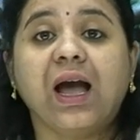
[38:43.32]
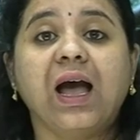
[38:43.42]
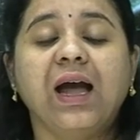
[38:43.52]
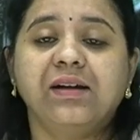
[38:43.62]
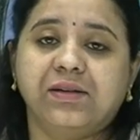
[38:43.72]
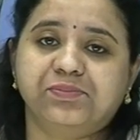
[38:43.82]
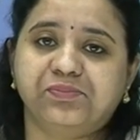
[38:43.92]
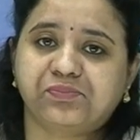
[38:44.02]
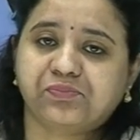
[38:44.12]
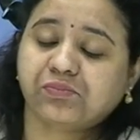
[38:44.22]
And
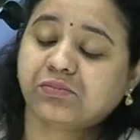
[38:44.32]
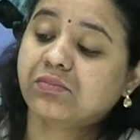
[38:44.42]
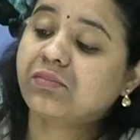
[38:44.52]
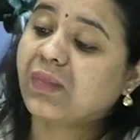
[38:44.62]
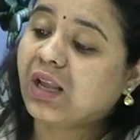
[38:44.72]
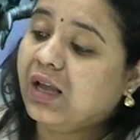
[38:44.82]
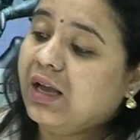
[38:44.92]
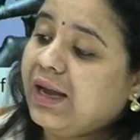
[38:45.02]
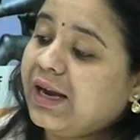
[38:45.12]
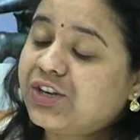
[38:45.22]

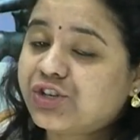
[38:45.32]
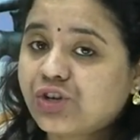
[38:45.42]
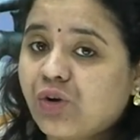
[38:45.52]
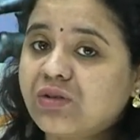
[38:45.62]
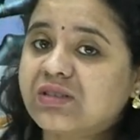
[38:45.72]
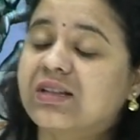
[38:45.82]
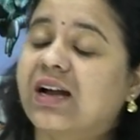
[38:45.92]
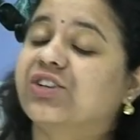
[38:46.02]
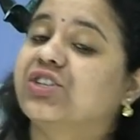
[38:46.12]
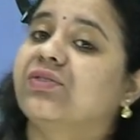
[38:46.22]
it shows
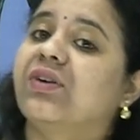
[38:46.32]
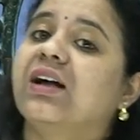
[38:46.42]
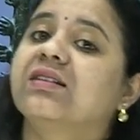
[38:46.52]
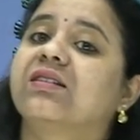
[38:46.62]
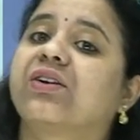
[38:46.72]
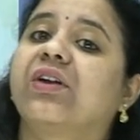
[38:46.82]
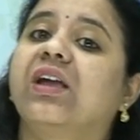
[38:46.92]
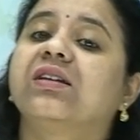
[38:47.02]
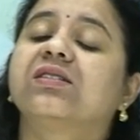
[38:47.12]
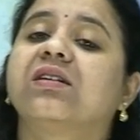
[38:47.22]
that Shiva is the
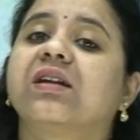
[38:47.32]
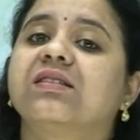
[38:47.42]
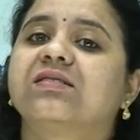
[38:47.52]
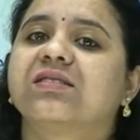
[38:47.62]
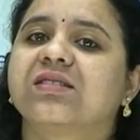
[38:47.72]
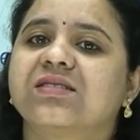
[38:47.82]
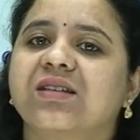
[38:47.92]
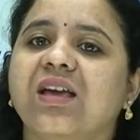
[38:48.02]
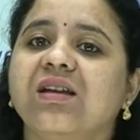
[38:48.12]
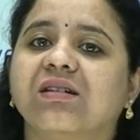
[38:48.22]
creator, he is the
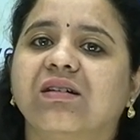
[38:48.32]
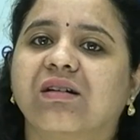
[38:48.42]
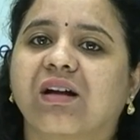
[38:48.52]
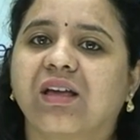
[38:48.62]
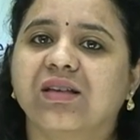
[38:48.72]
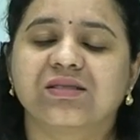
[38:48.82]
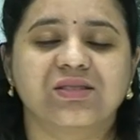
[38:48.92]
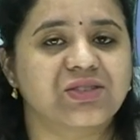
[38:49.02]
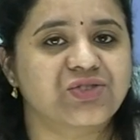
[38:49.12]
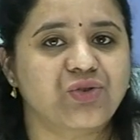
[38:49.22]
sustainer, he is the
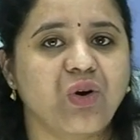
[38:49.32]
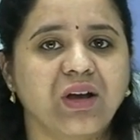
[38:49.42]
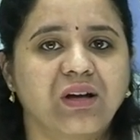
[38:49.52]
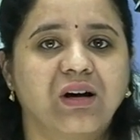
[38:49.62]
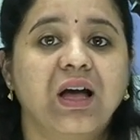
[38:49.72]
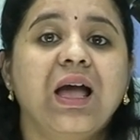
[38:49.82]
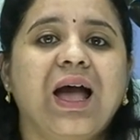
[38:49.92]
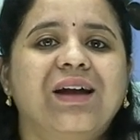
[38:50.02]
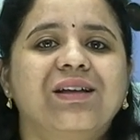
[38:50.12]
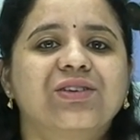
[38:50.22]
destroyer,
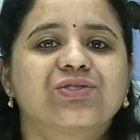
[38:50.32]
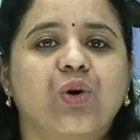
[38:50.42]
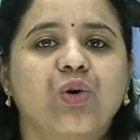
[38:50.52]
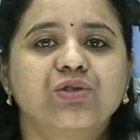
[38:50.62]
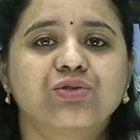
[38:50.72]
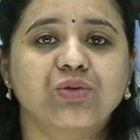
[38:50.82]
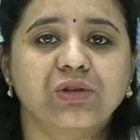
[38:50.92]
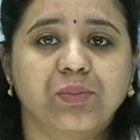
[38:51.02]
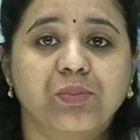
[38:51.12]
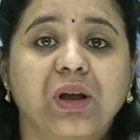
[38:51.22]
and he is also
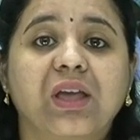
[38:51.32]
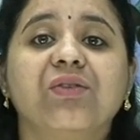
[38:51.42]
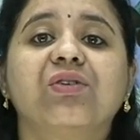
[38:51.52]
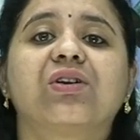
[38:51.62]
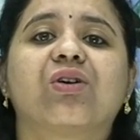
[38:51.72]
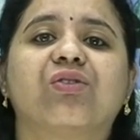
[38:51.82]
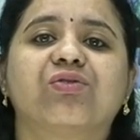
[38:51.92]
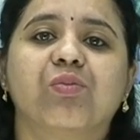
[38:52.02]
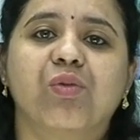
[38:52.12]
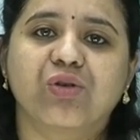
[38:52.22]
the giver
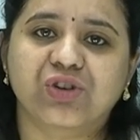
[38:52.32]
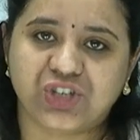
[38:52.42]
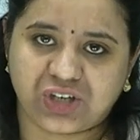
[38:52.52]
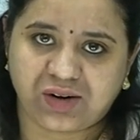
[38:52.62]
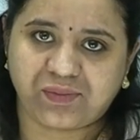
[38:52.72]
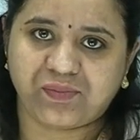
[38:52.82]
of moksha.